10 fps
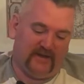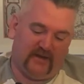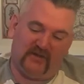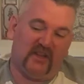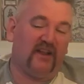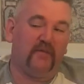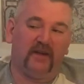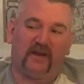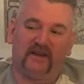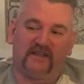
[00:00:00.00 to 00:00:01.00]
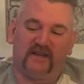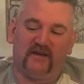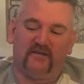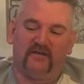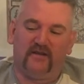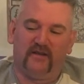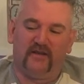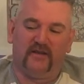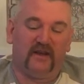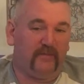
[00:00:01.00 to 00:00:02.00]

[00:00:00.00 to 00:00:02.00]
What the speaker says: I was a little bit concerned that